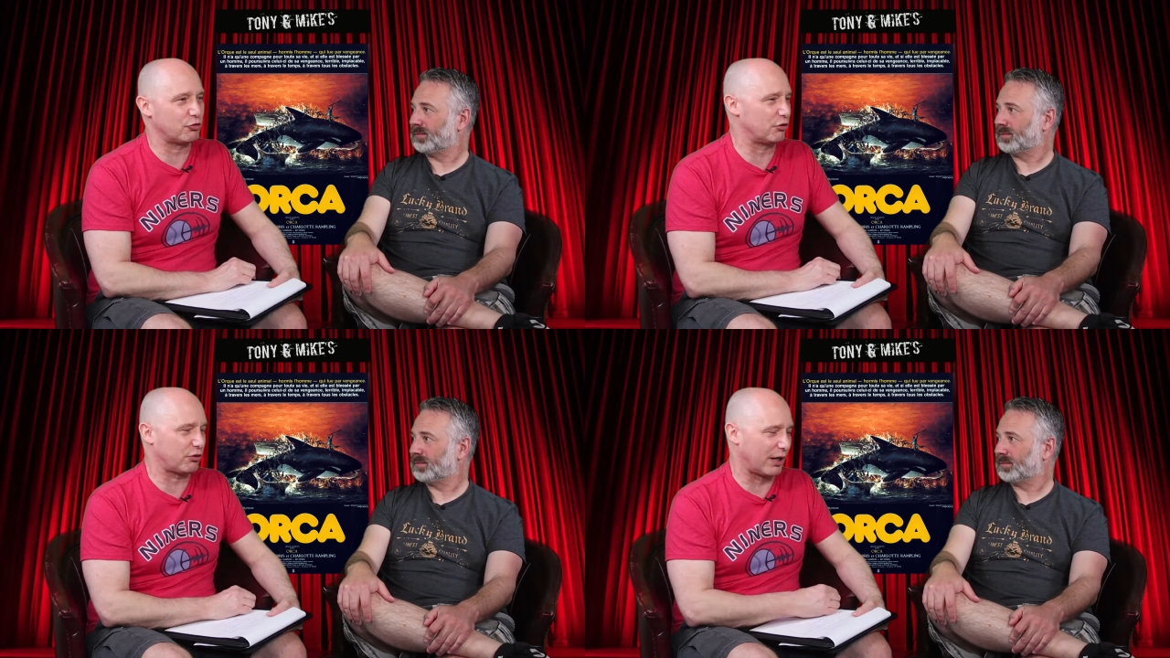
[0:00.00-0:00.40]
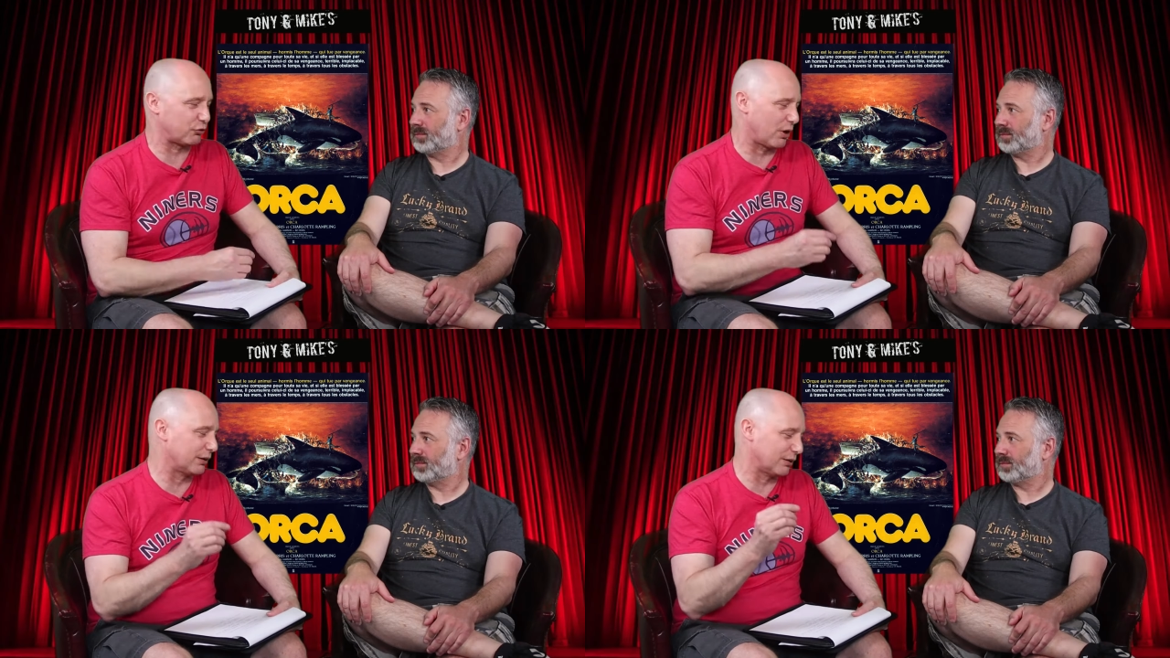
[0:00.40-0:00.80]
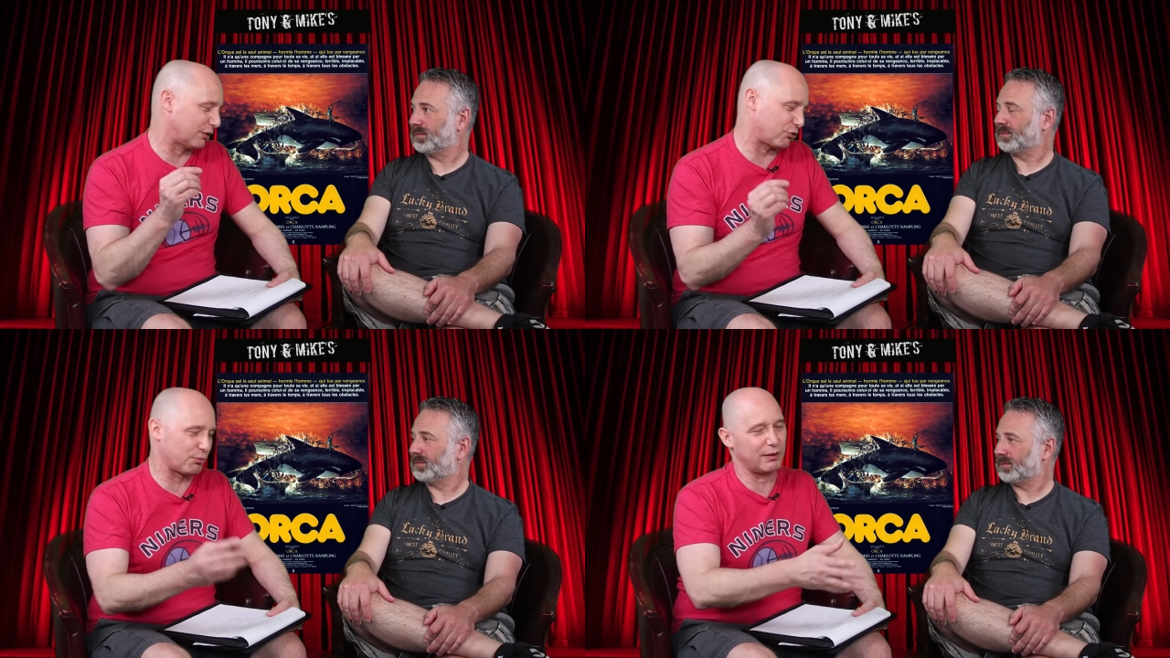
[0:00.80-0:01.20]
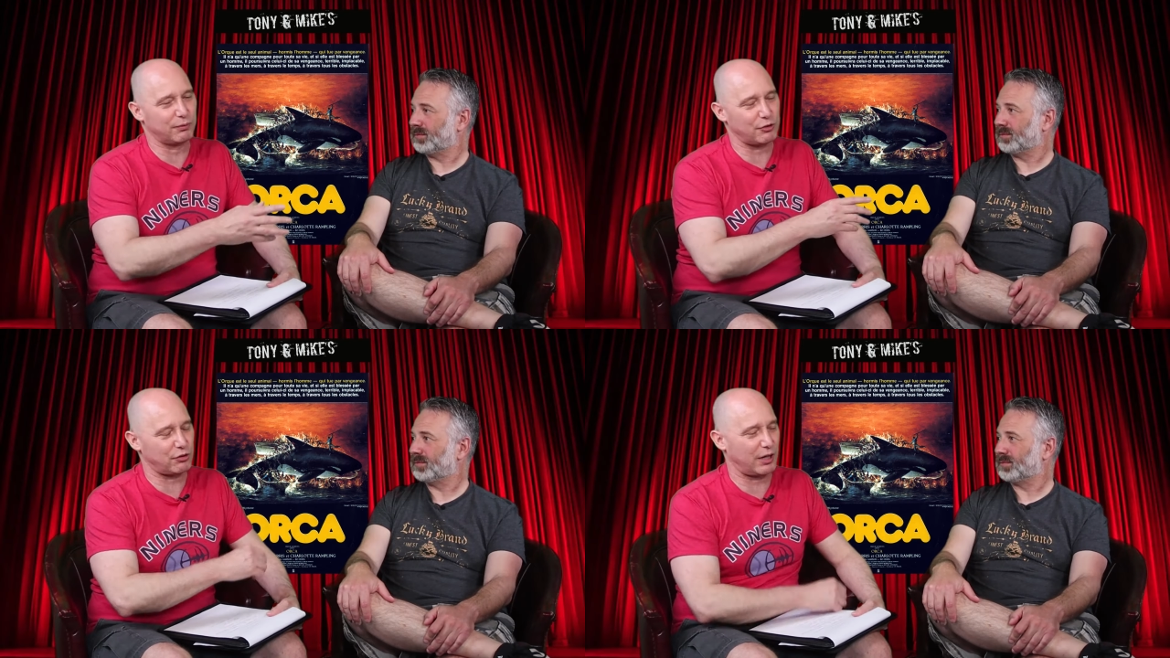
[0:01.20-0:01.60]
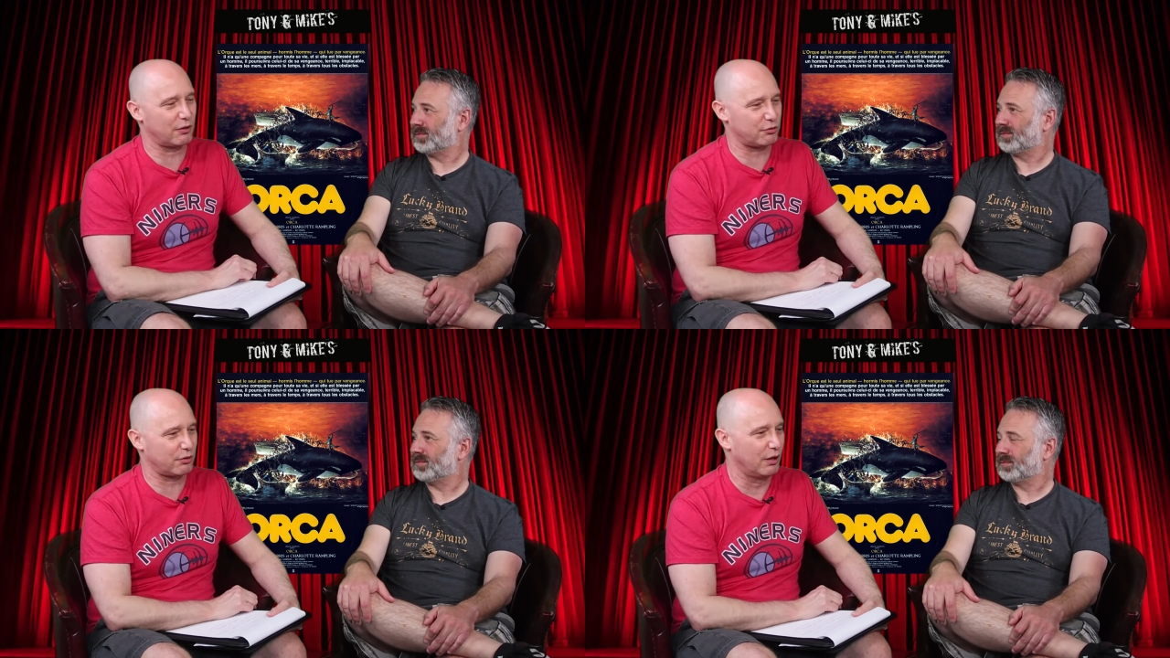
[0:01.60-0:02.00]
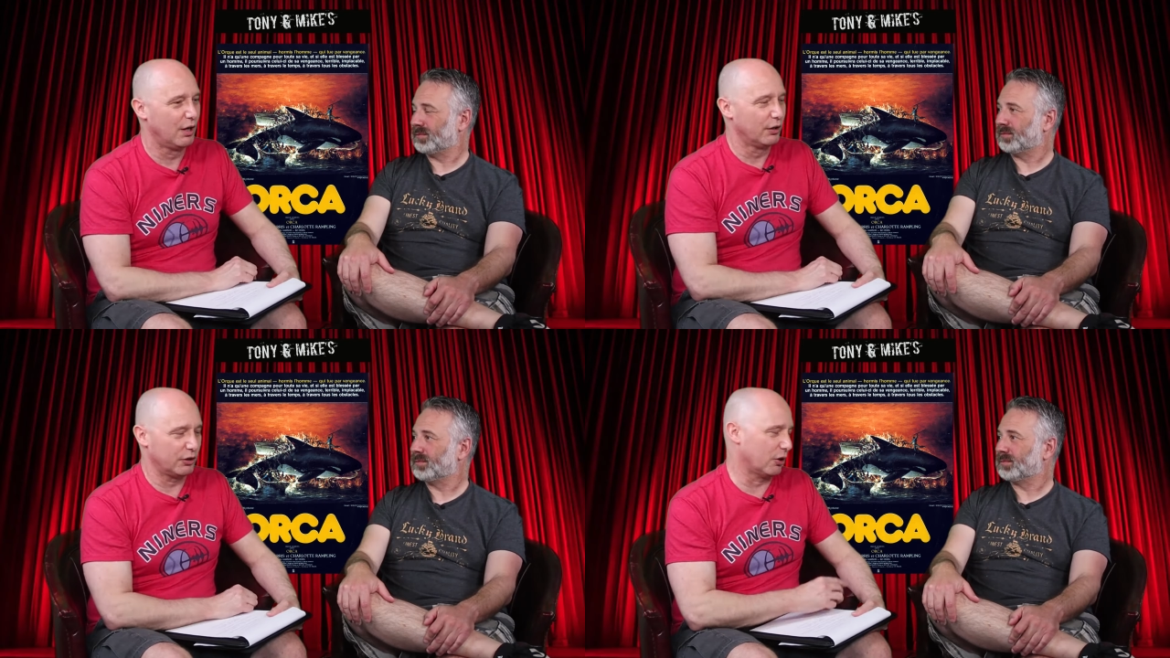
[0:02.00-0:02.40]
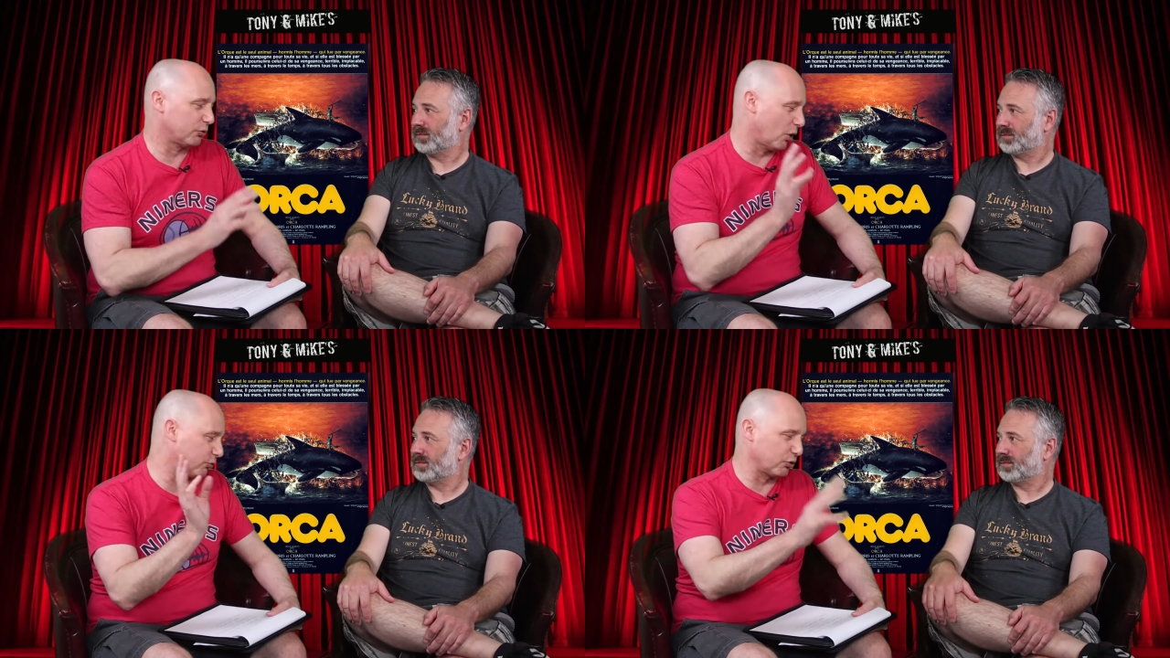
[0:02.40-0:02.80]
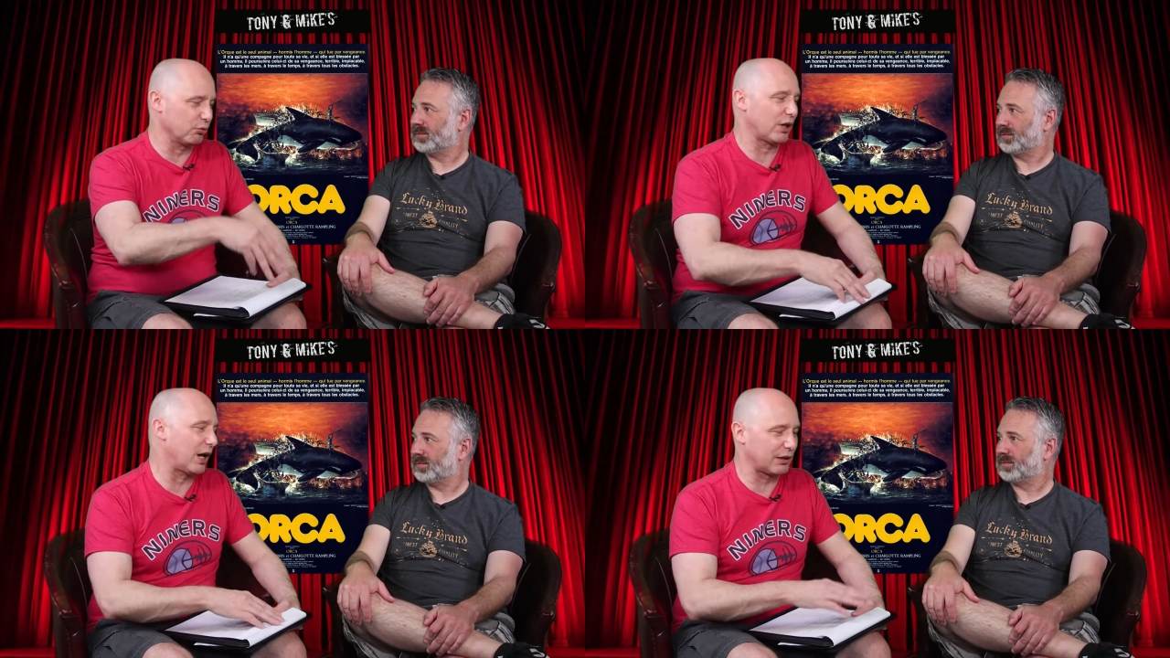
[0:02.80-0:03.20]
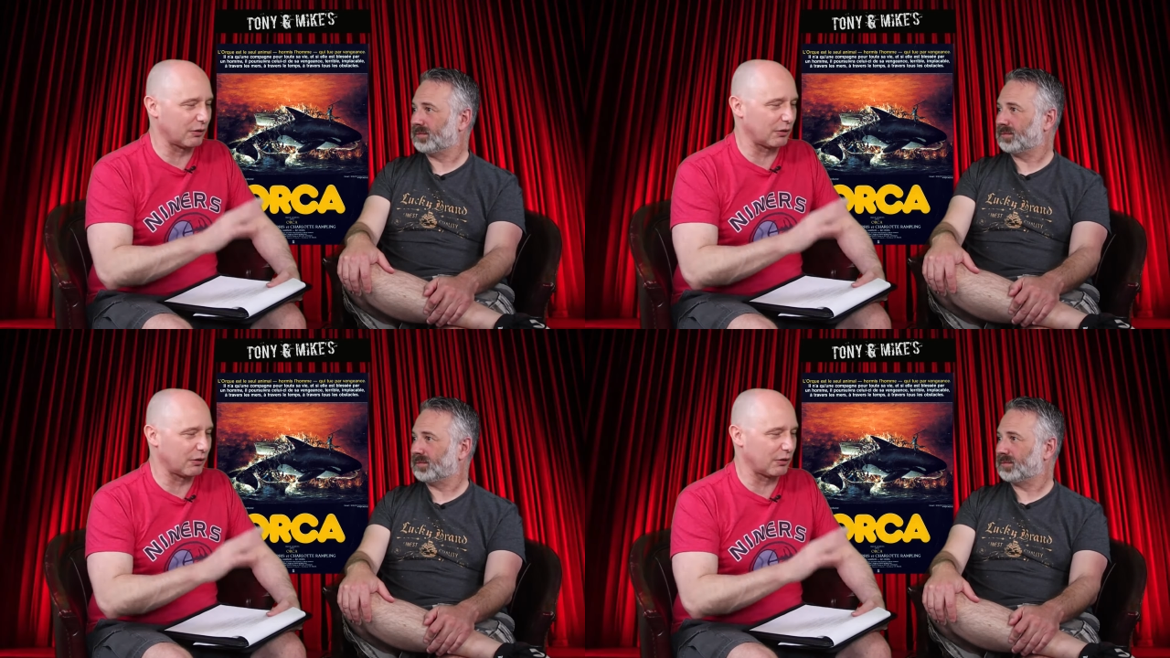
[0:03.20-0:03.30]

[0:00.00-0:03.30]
Speaker 1: And she's like trying to dissuade Richard Harris to, you know, don't do that.